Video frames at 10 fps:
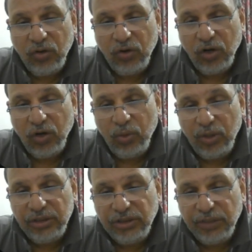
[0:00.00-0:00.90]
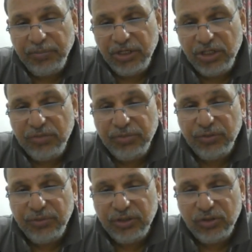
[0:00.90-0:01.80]
over the separation
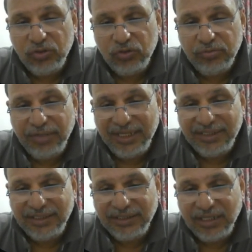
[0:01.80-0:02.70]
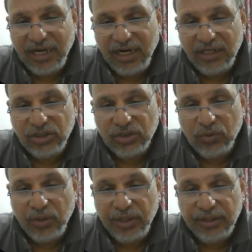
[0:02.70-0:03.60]
between the two masses r
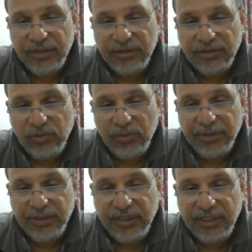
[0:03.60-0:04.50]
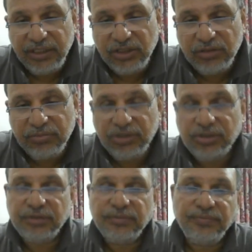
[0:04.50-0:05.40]
squared. This will be the expression.